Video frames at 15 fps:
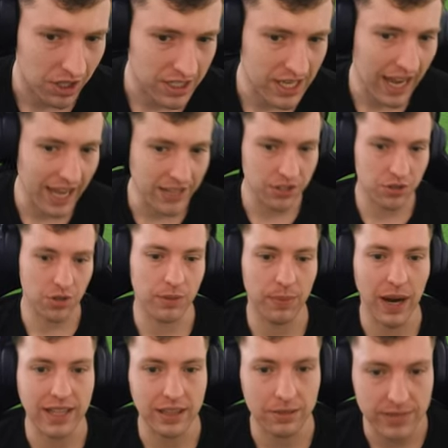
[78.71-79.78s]
So it's hard to sort
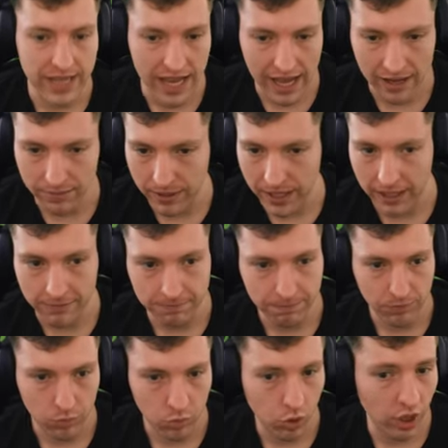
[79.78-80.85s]
of break them down, but
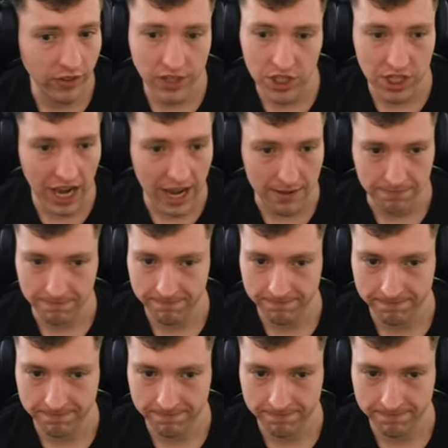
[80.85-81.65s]
we're in this game.